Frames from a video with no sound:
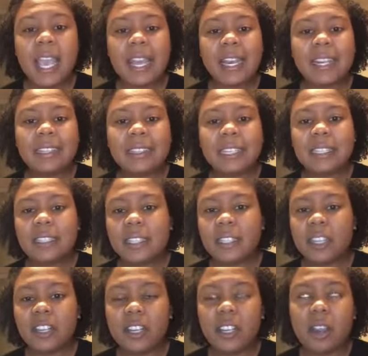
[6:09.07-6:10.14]
And I think that
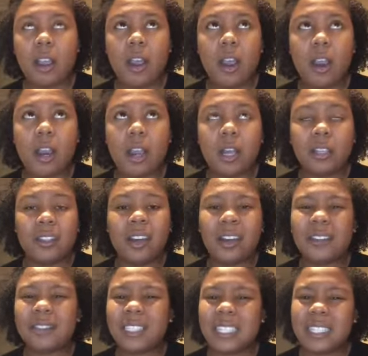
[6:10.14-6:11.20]
there are a lot
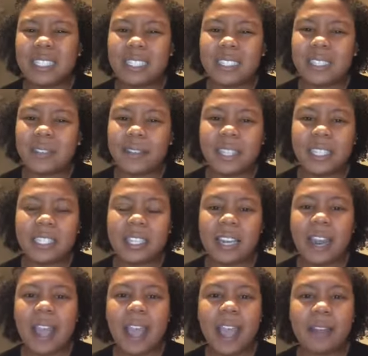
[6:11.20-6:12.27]
of sensitivities that
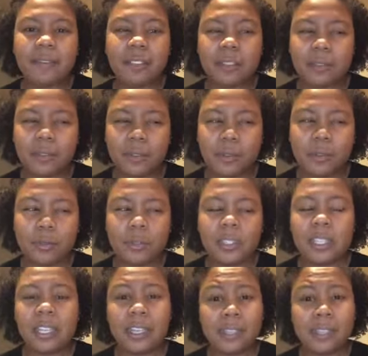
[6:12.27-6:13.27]
I have to foods.